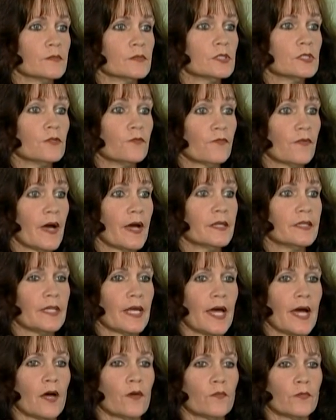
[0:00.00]
to find
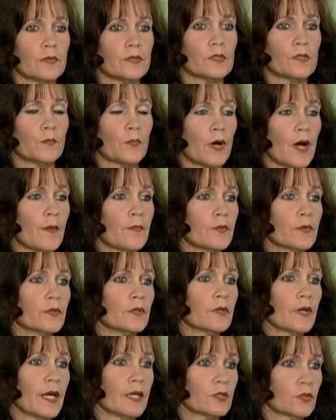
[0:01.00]
out with the
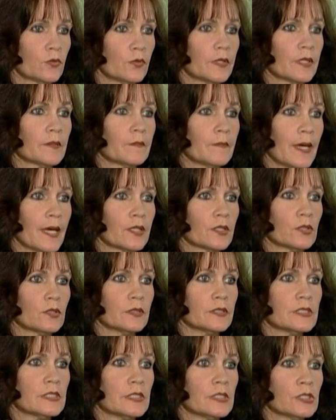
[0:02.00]
proper and quick medical
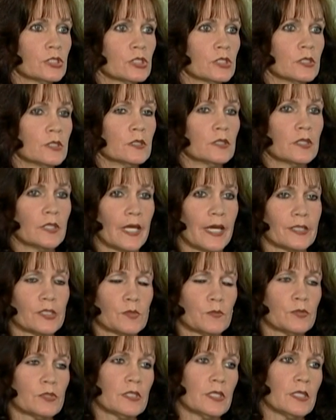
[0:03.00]
attention, the
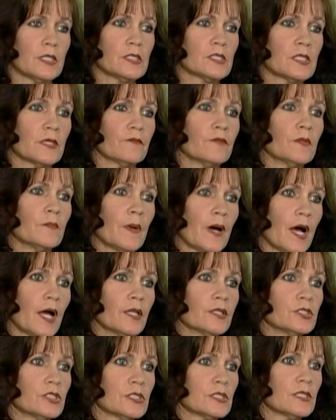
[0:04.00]
expertise of the
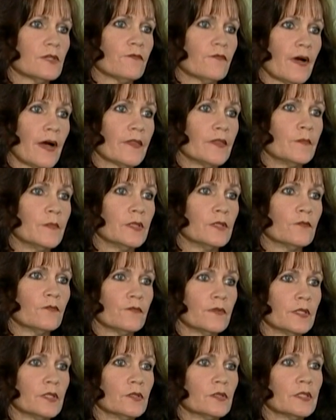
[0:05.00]
biologists that find them in the
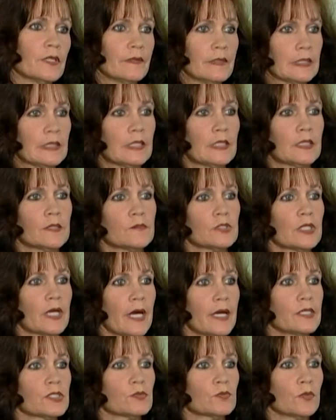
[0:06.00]
field, and then get them to
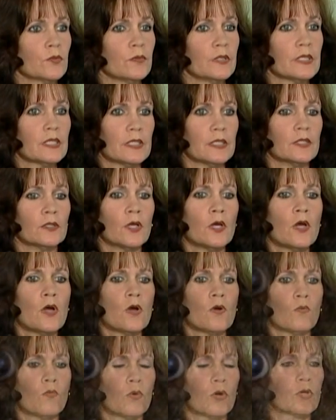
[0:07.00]
us where we can
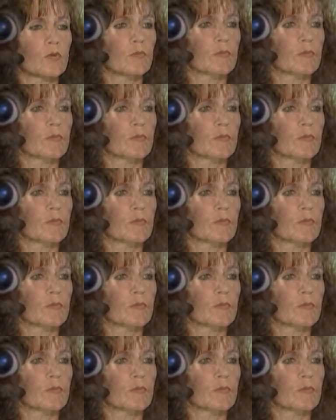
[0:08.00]
work